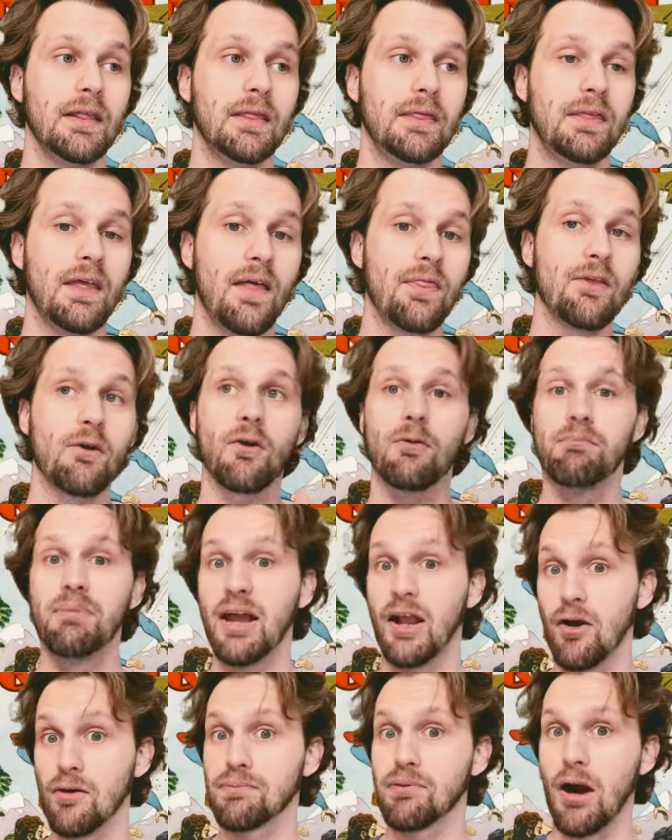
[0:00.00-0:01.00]
Then there are
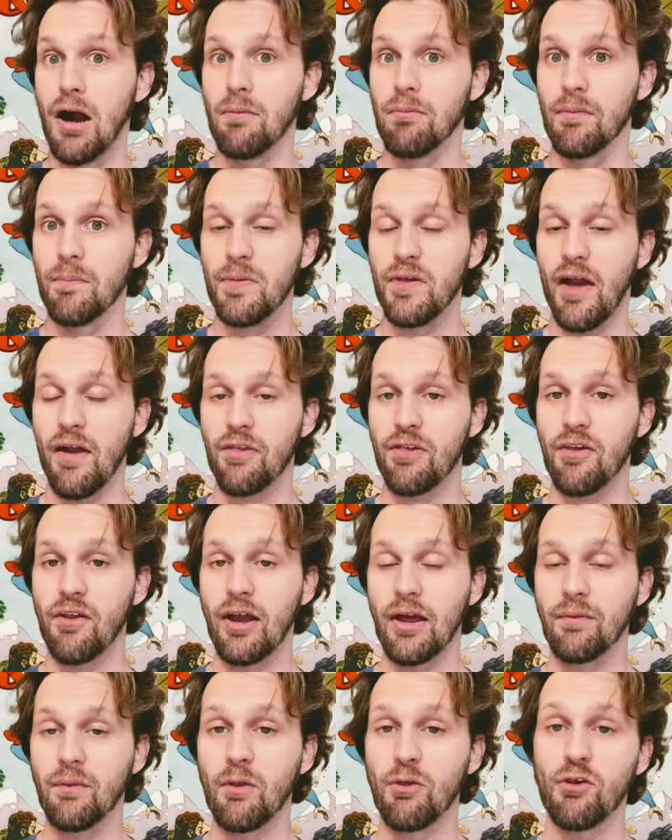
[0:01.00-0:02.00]
bigger problems at
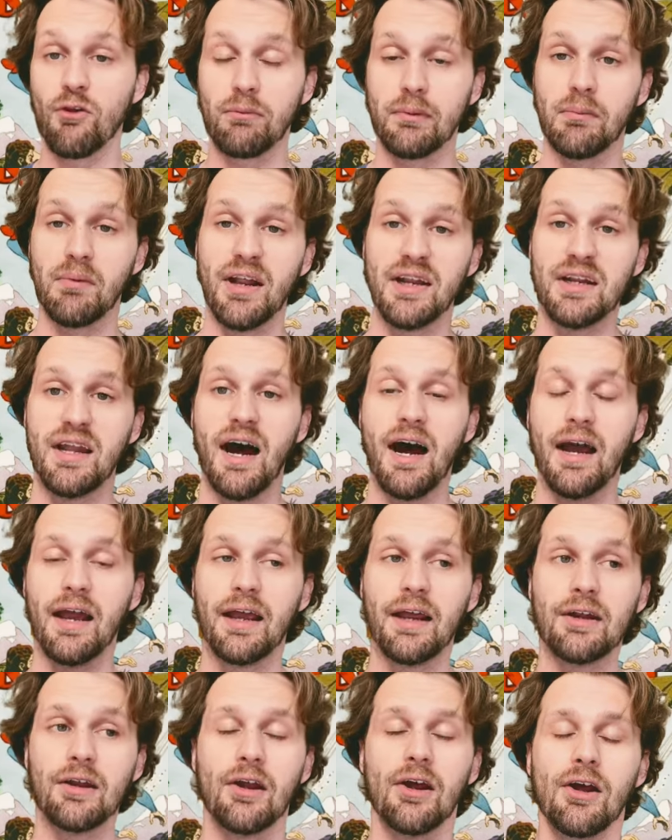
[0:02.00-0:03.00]
stake than Superman
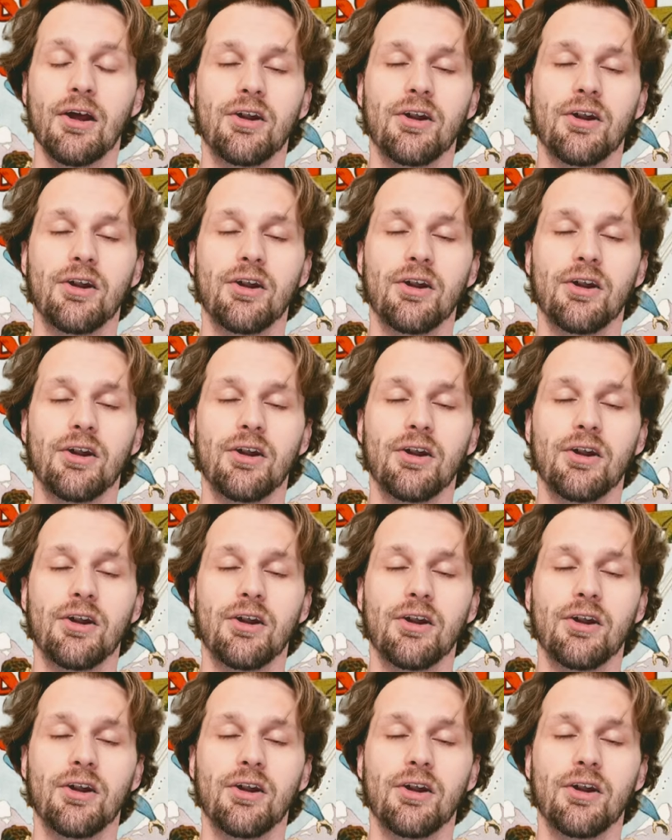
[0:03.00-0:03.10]
dying.